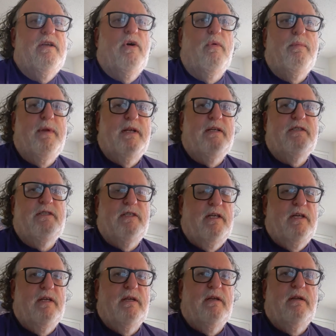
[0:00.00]
opening
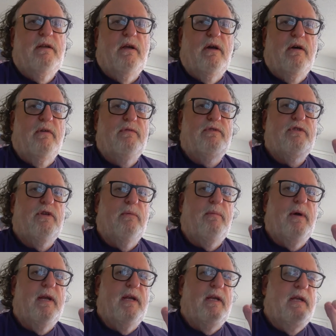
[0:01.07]
scene of
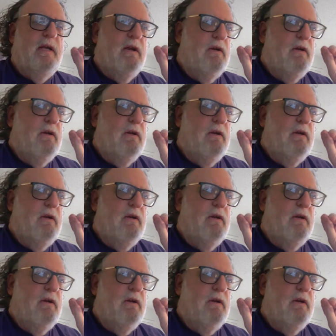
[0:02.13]
somebody